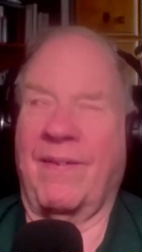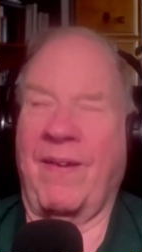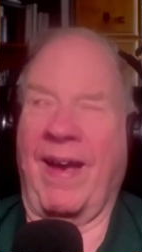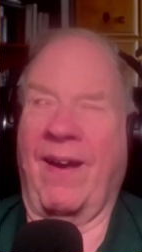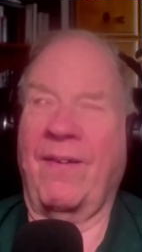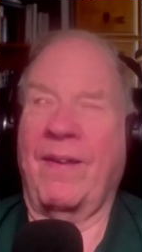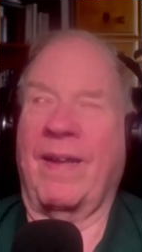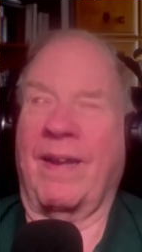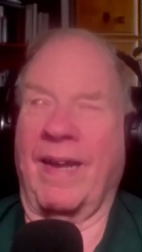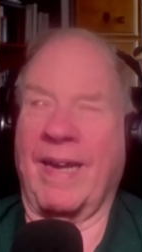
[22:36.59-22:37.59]
Well,
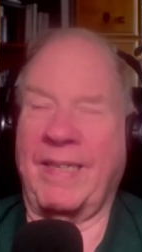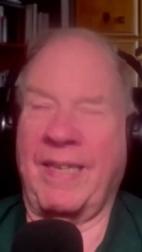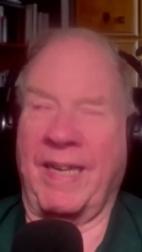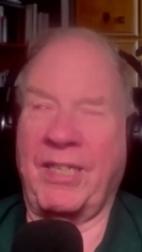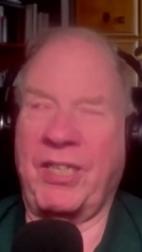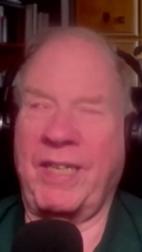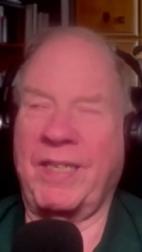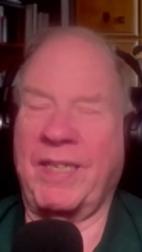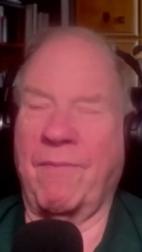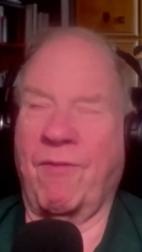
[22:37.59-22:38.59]
like I said, she
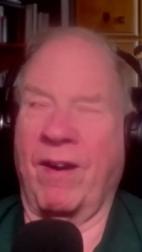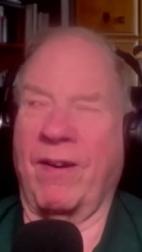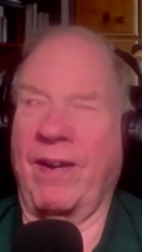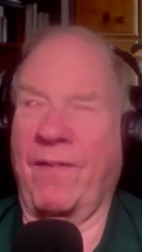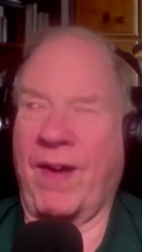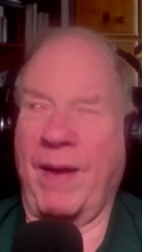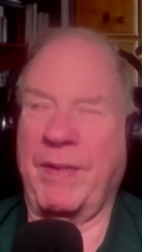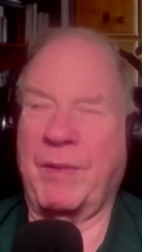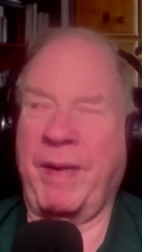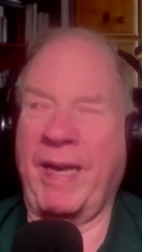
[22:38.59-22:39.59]
is somewhere and if I
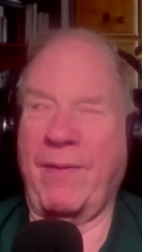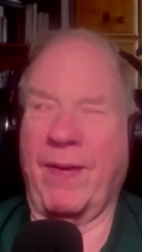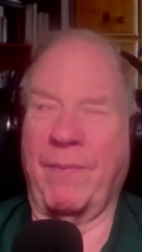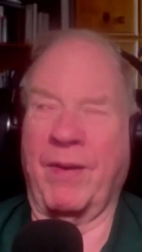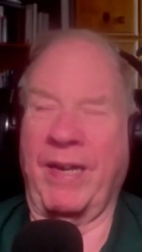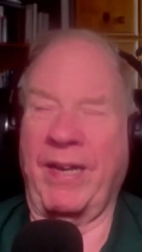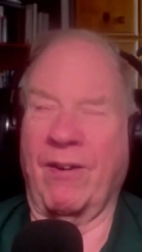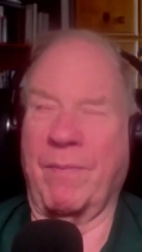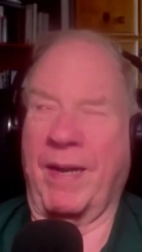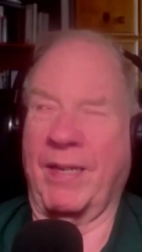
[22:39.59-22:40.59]
misbehave, I'm going to
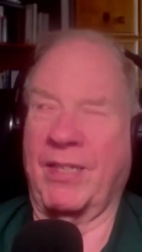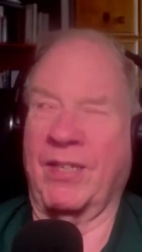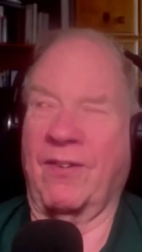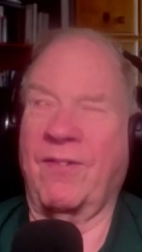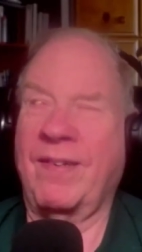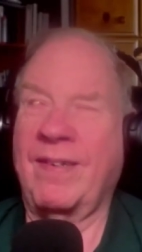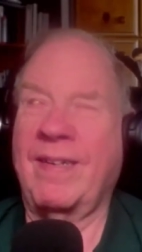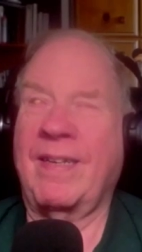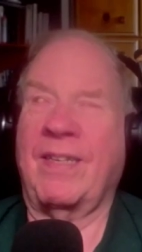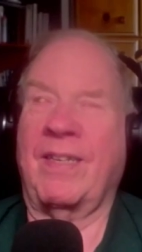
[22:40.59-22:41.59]
hear about it. So
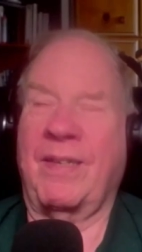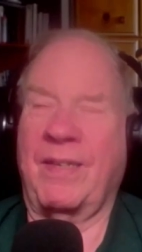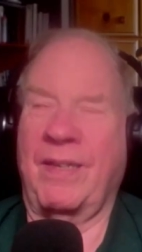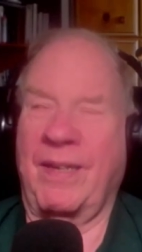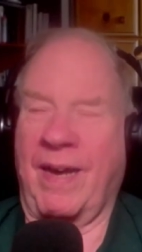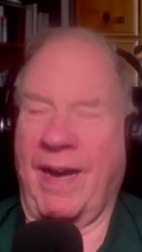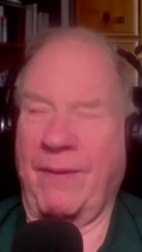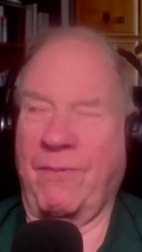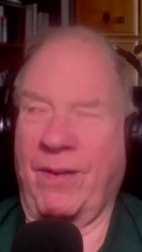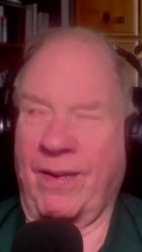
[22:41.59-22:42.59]

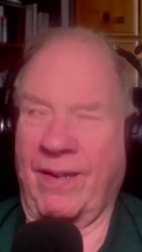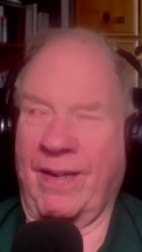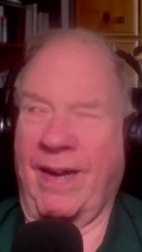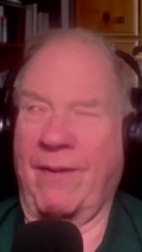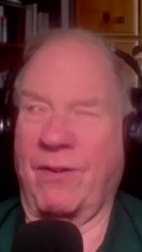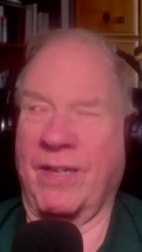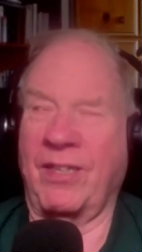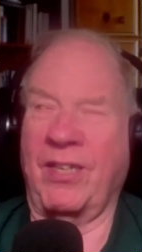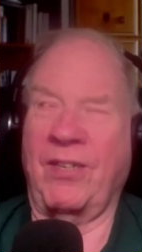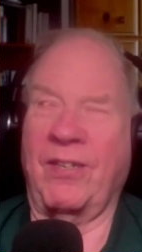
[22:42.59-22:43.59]
I will uh, I will
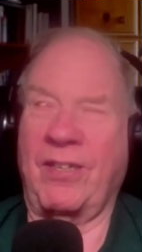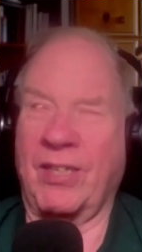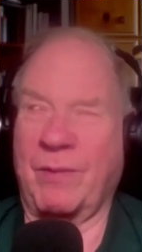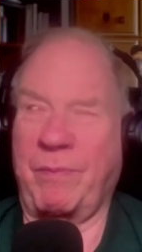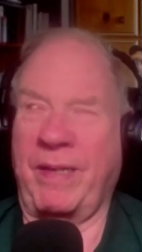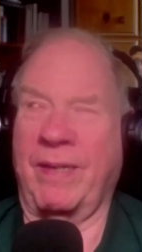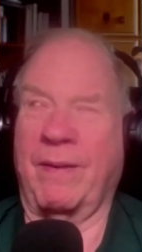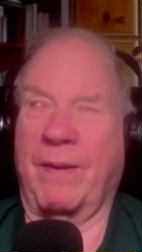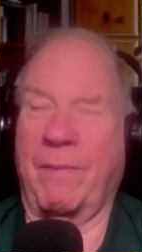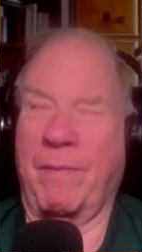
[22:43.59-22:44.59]
continue to just be
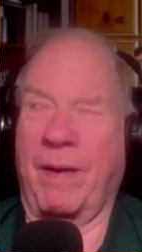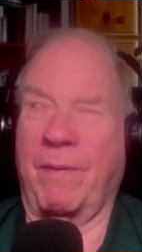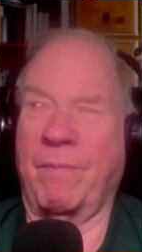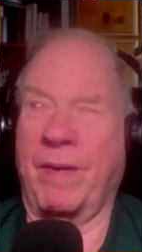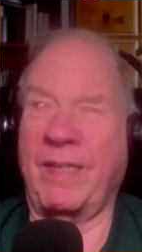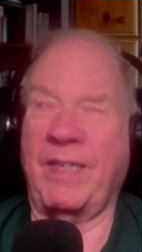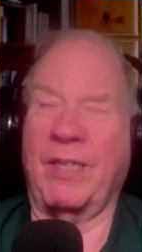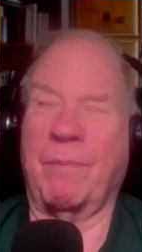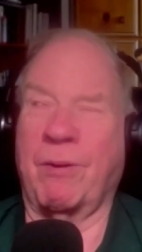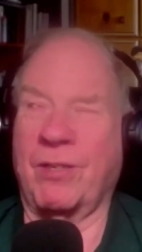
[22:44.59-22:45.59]
a, a, a
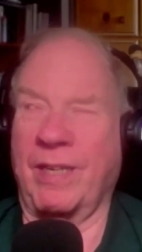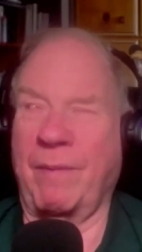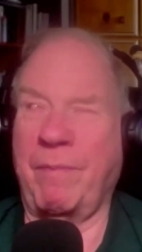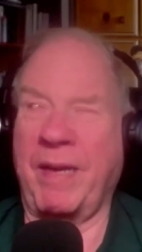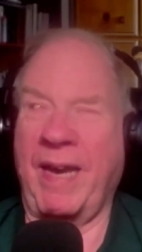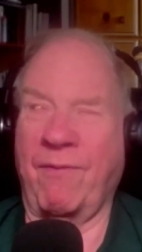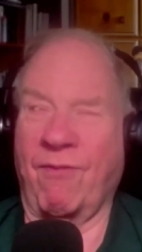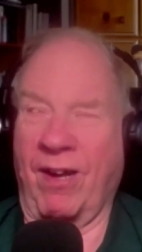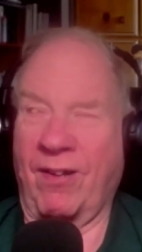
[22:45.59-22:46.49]
decent person and behave